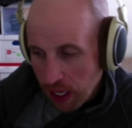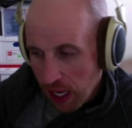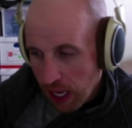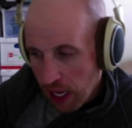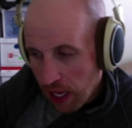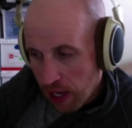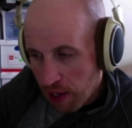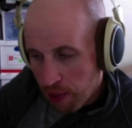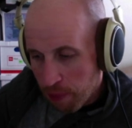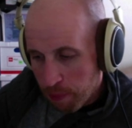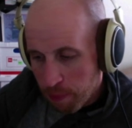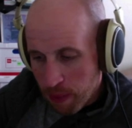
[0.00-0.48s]

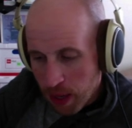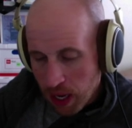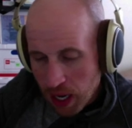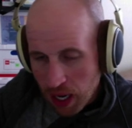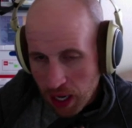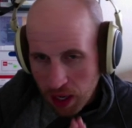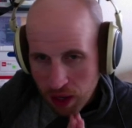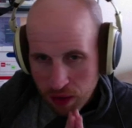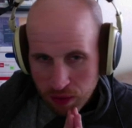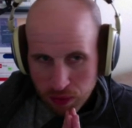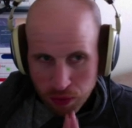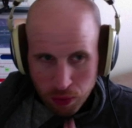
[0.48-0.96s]
Um,
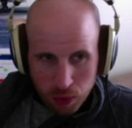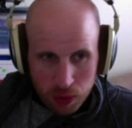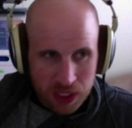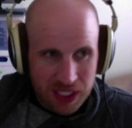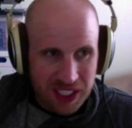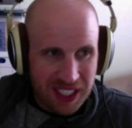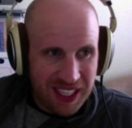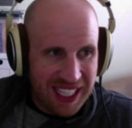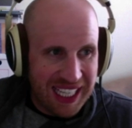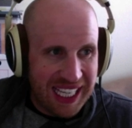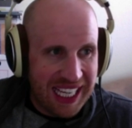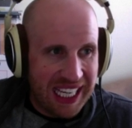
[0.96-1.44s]

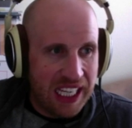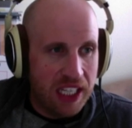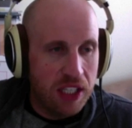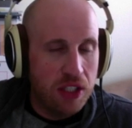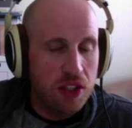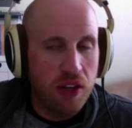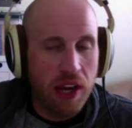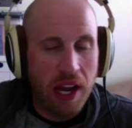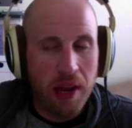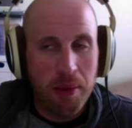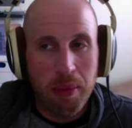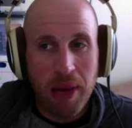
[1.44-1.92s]
unfortunately, in
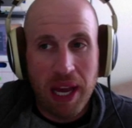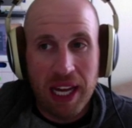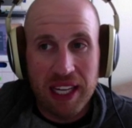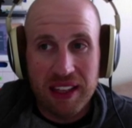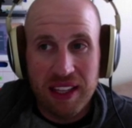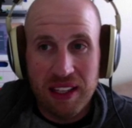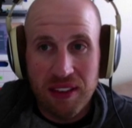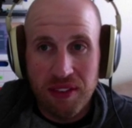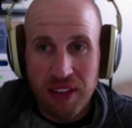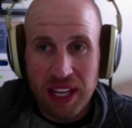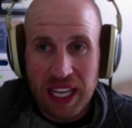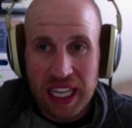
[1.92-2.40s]
Jetpack,
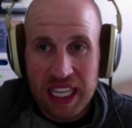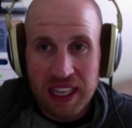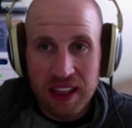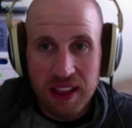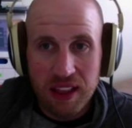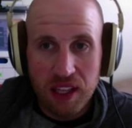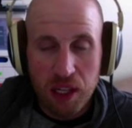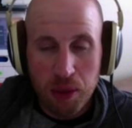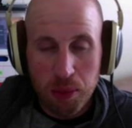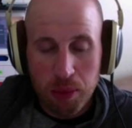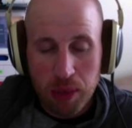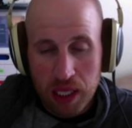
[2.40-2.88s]
they've hidden
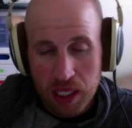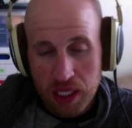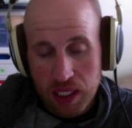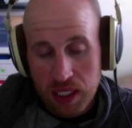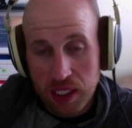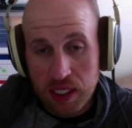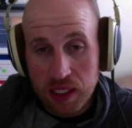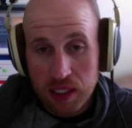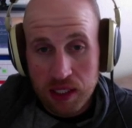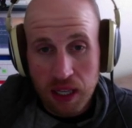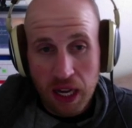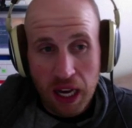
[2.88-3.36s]
the ability
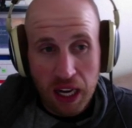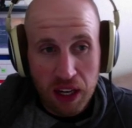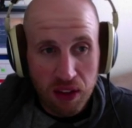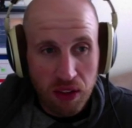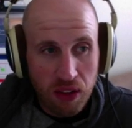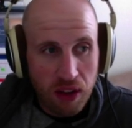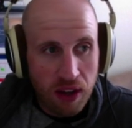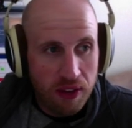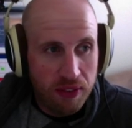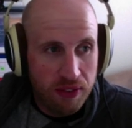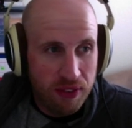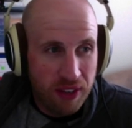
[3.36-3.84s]
to toggle
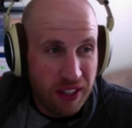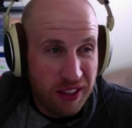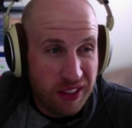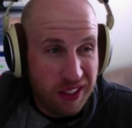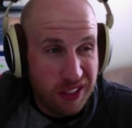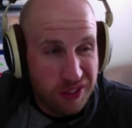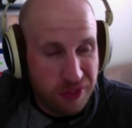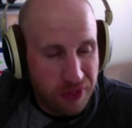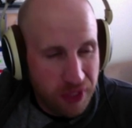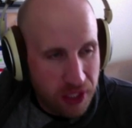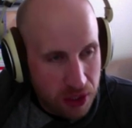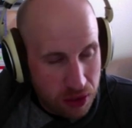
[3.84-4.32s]
off and on
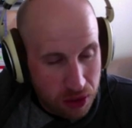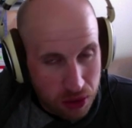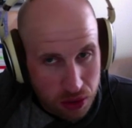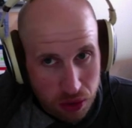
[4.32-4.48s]
this feature.